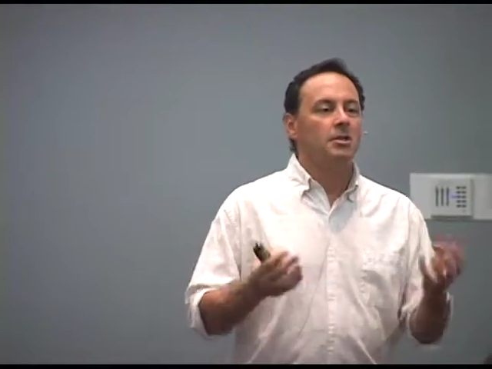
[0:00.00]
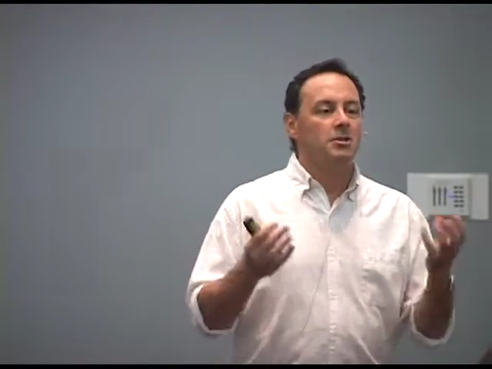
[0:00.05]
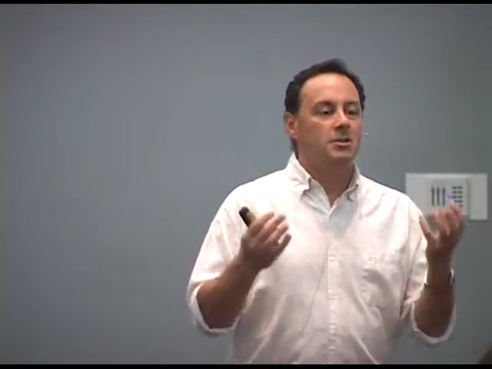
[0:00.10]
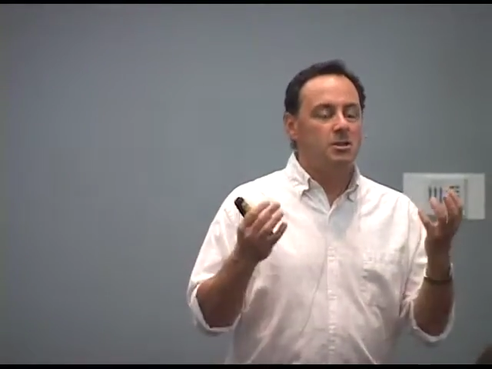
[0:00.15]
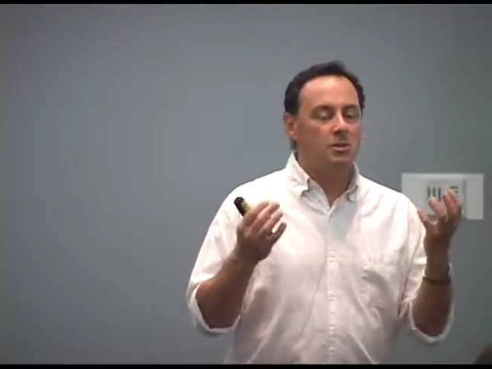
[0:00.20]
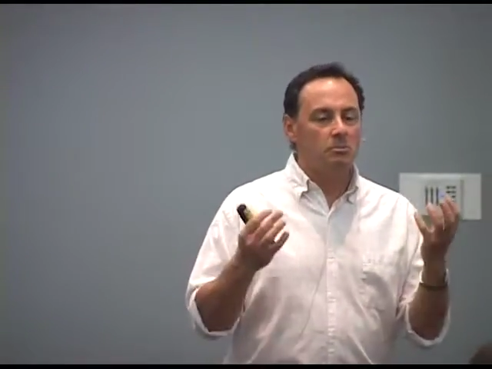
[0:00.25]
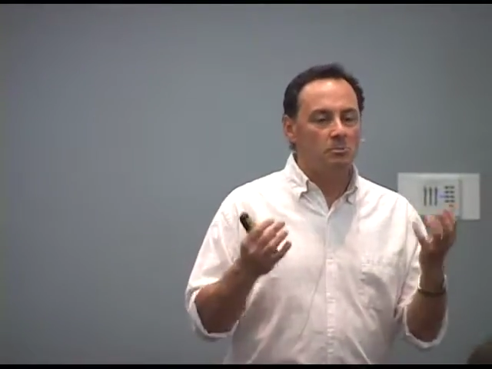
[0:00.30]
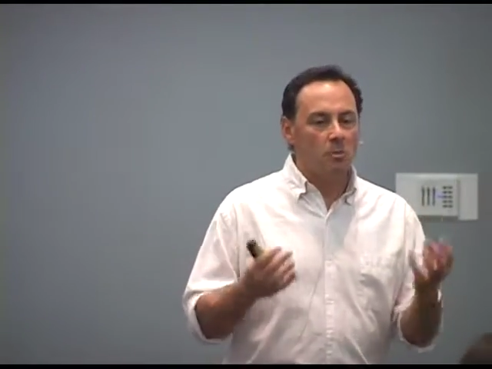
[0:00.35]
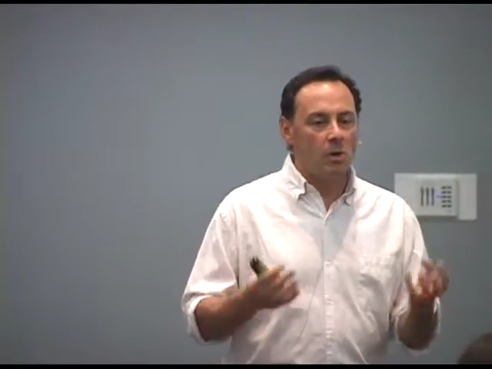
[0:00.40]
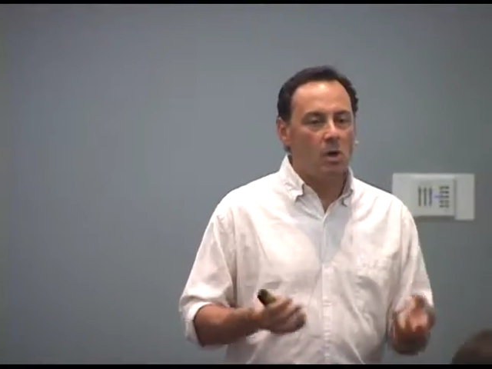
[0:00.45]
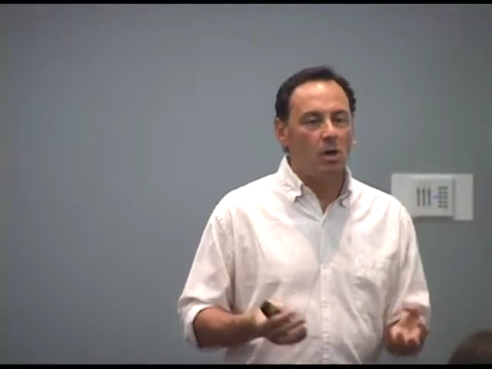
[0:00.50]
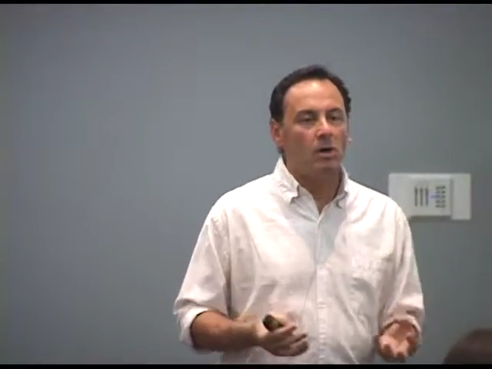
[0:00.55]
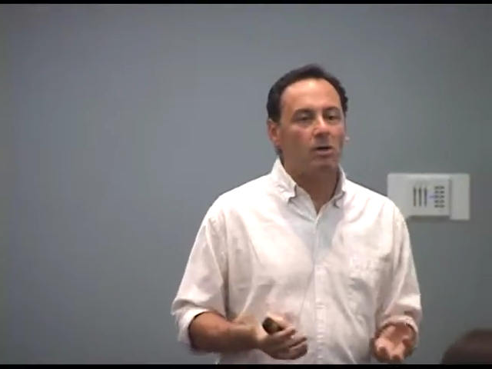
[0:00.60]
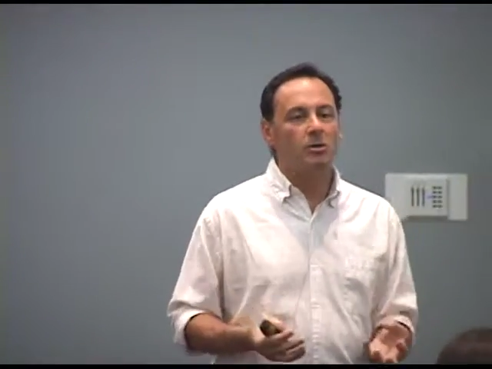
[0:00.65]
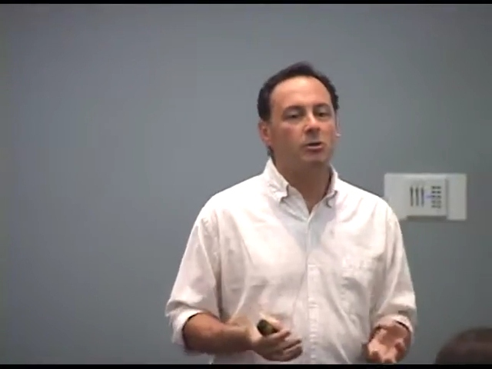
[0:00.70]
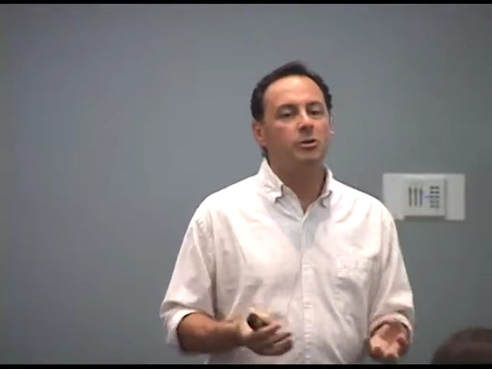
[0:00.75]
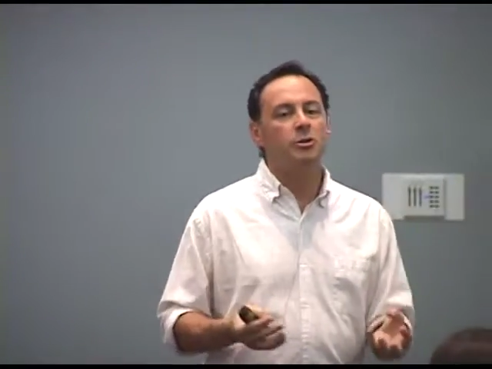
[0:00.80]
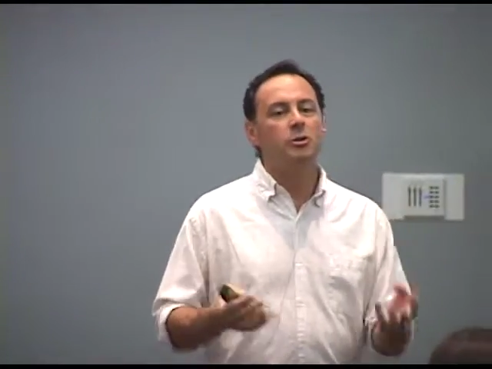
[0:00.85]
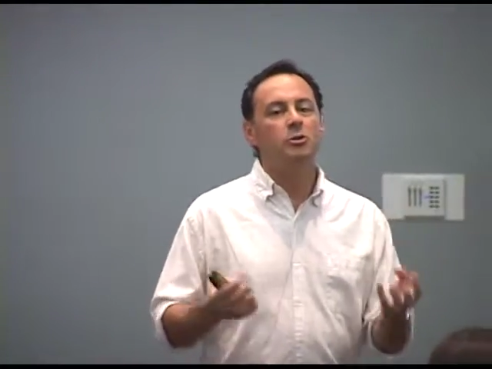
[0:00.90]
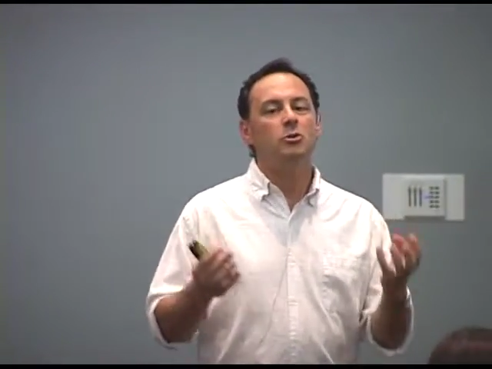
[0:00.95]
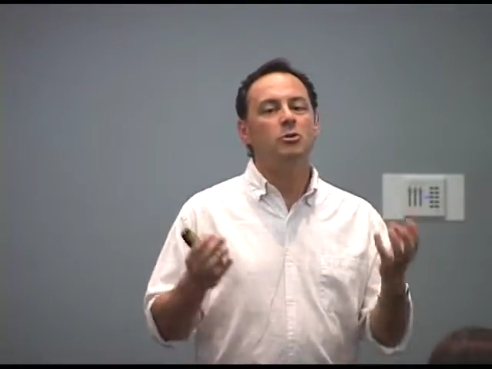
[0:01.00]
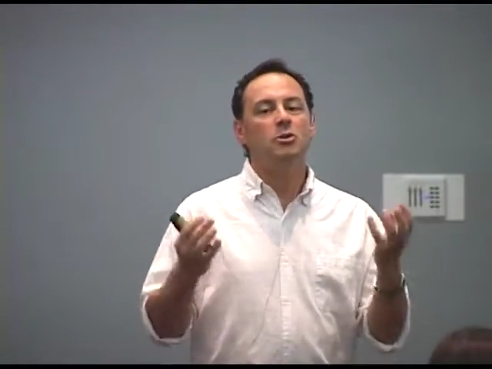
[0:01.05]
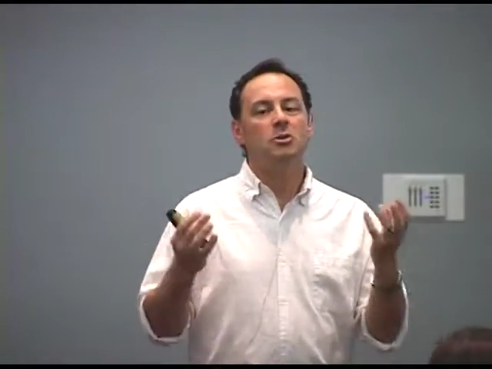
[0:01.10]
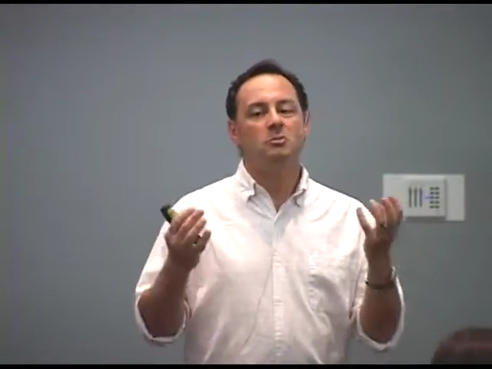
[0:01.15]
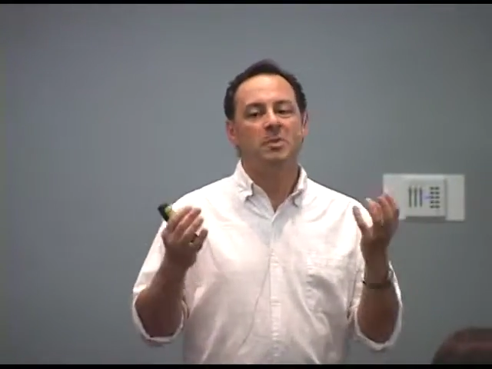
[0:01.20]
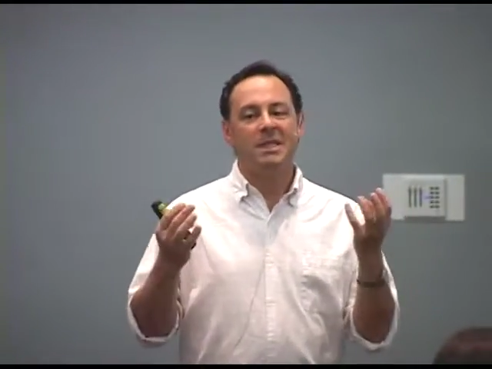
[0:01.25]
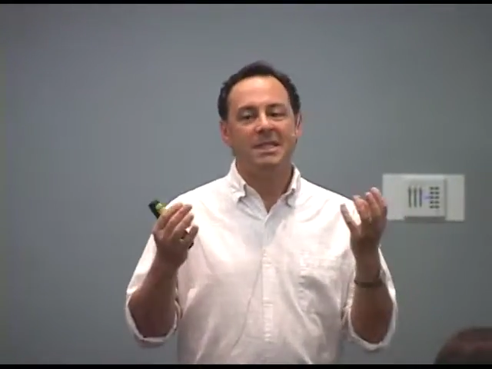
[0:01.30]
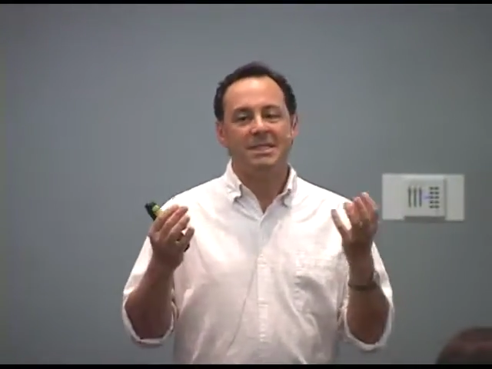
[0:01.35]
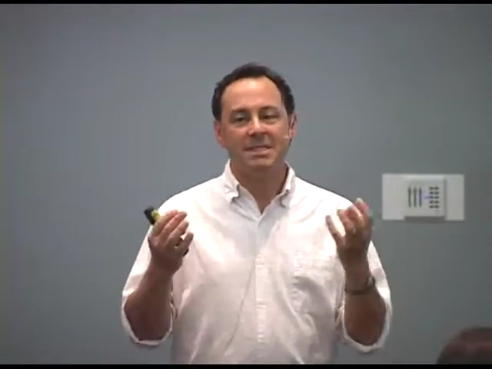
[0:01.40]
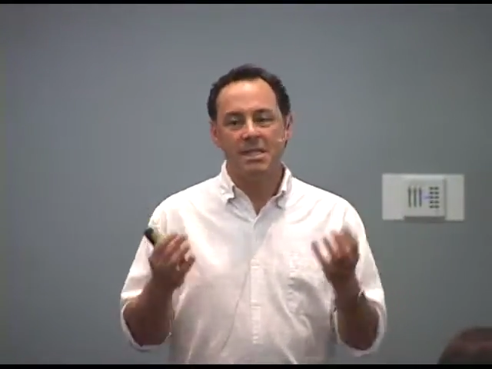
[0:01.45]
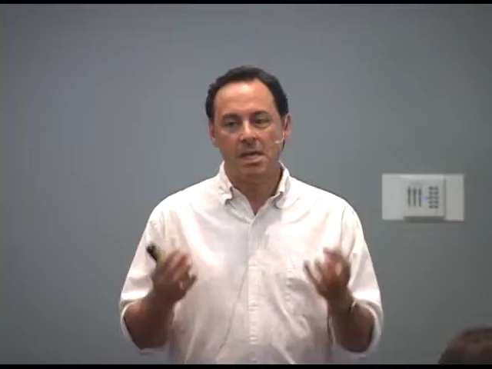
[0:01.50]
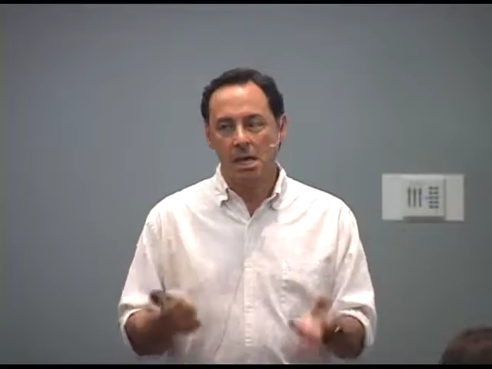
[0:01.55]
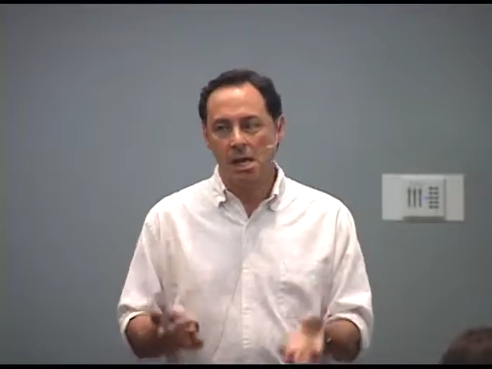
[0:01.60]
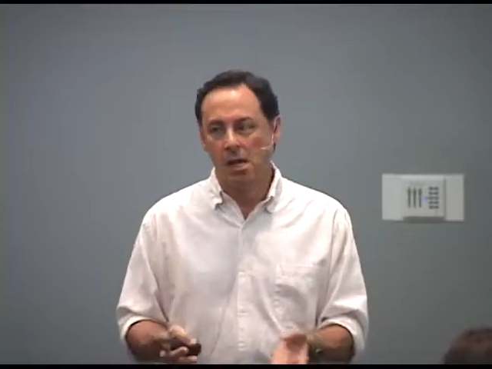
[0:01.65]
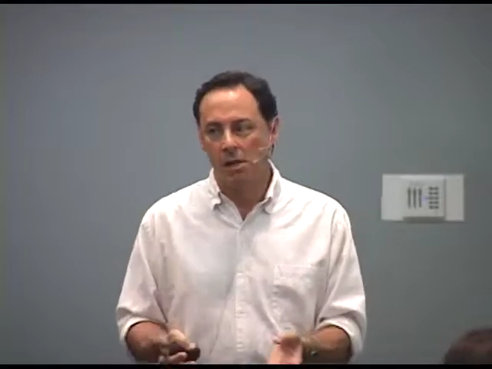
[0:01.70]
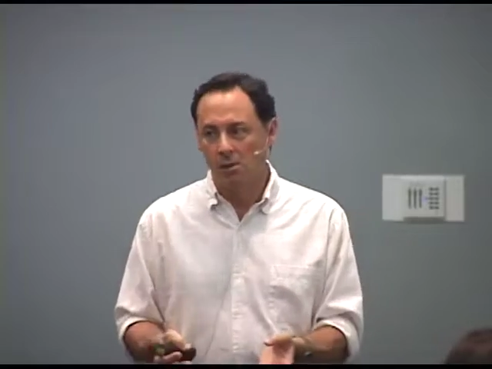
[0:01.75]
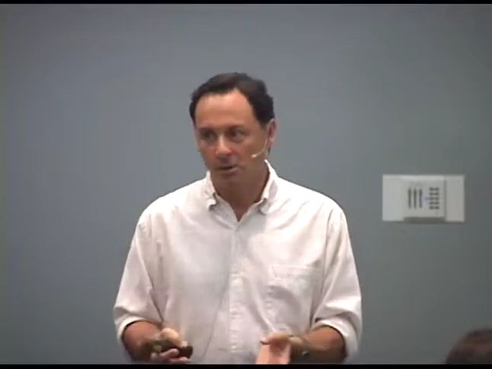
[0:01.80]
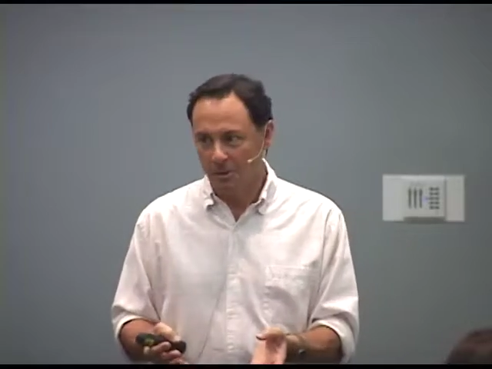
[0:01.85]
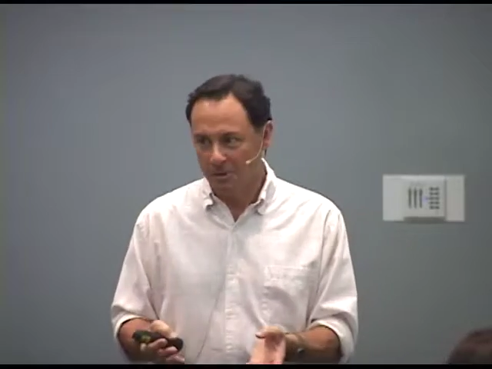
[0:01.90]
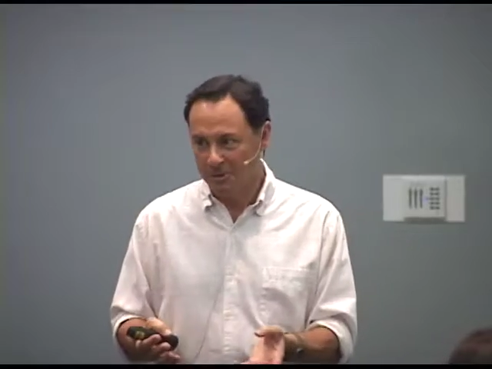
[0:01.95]
tomorrow you could be
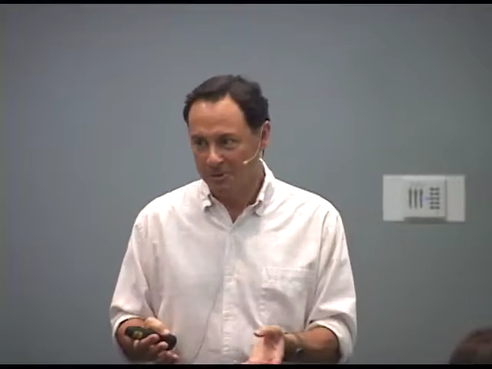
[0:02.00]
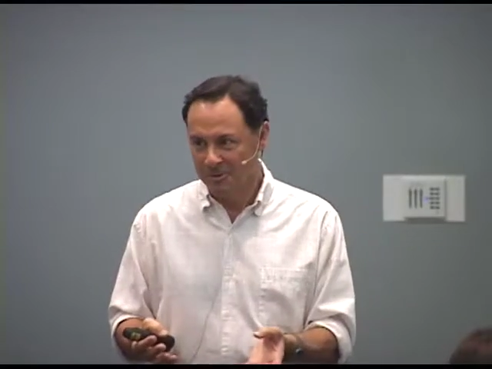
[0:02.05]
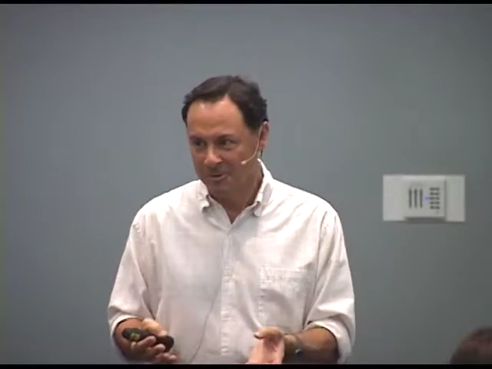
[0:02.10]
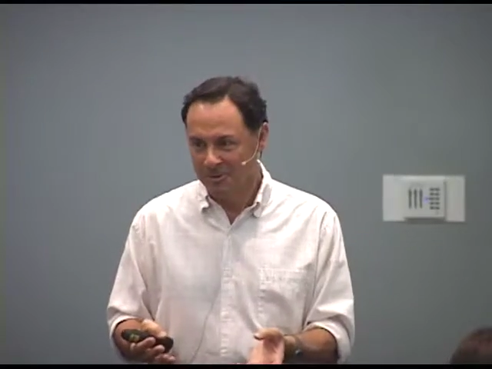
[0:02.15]
dead.